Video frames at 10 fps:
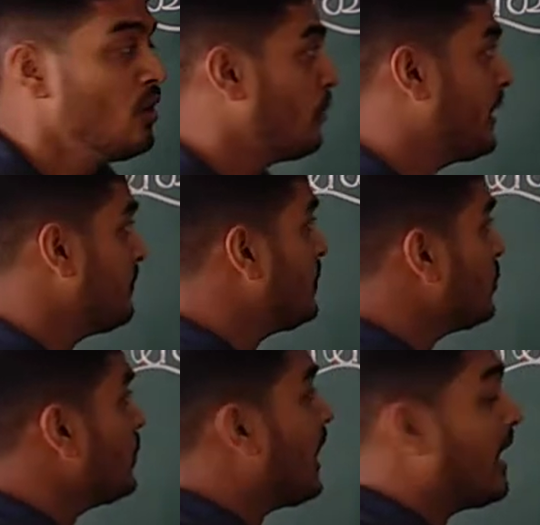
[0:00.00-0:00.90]
Whenever we
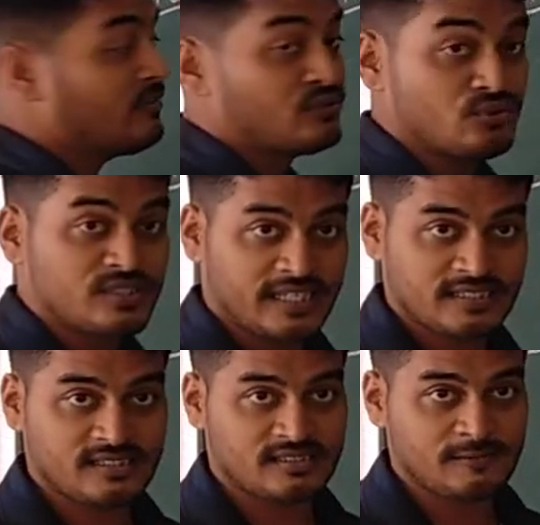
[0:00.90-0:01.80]
will have two
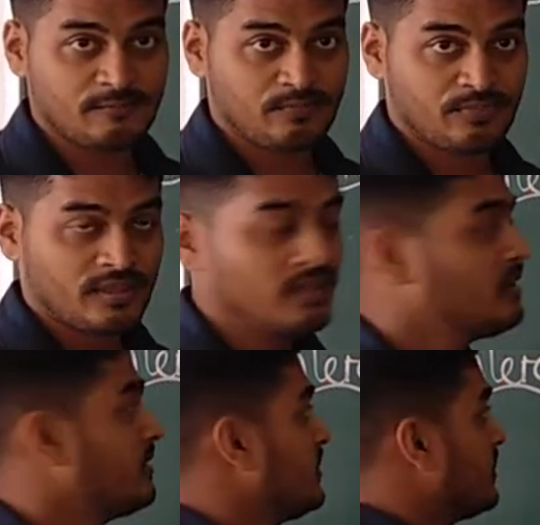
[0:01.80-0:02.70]
sets,
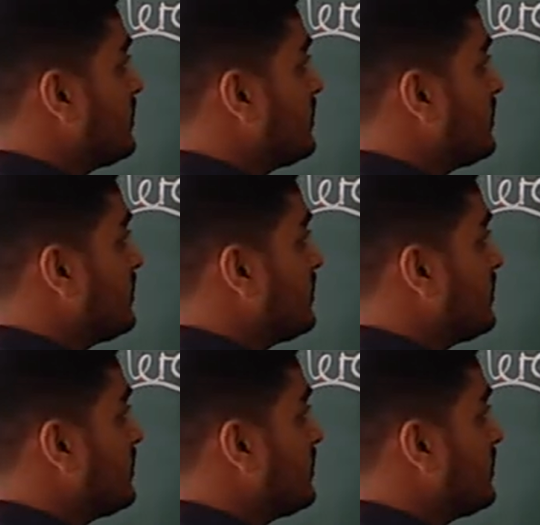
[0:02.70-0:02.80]
then